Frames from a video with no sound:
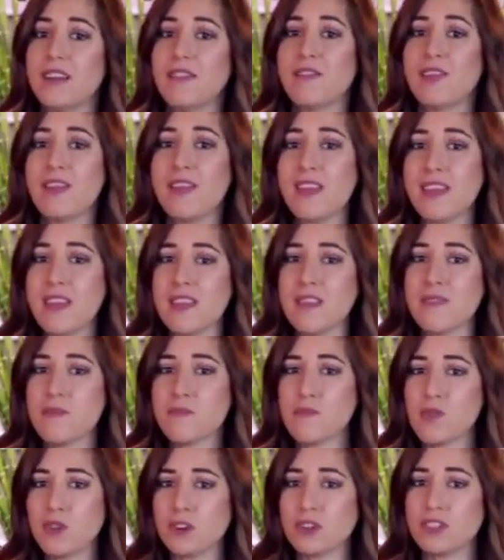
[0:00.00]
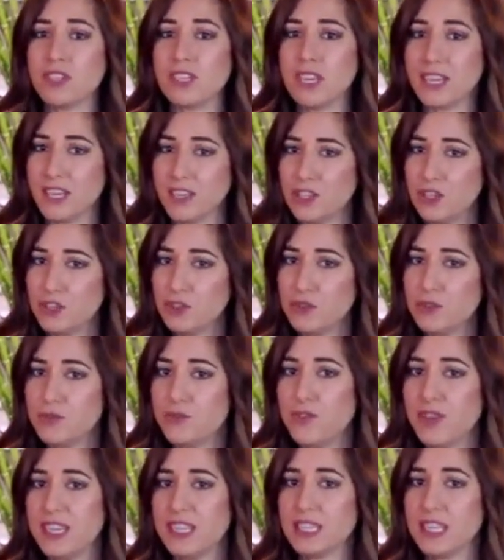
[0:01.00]
of the worst issues
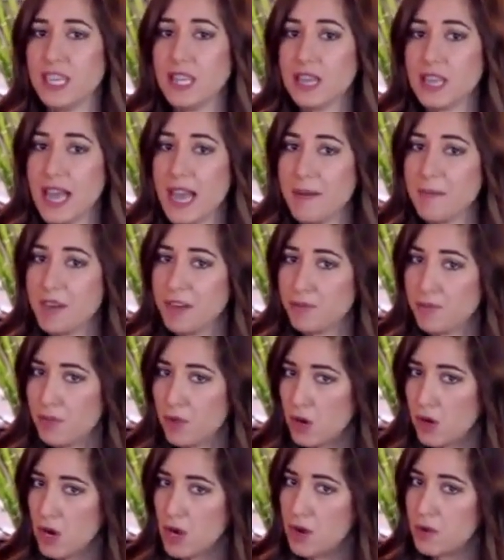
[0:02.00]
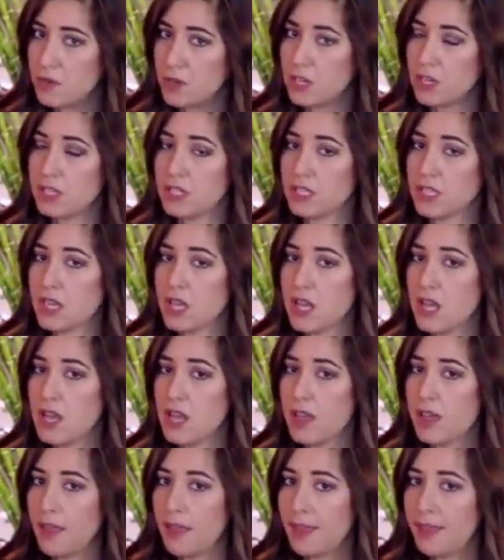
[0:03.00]
facing laminate floor owners,
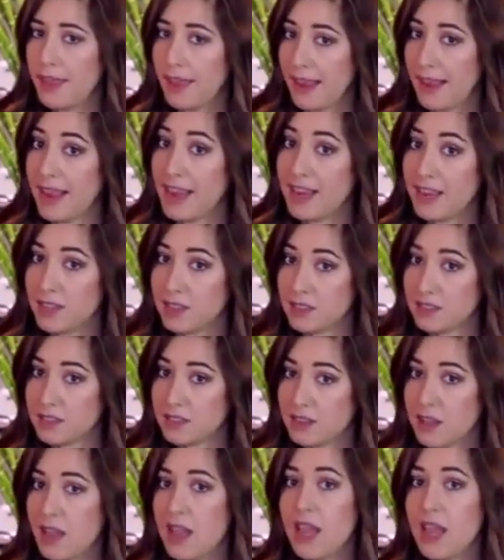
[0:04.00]
the haze.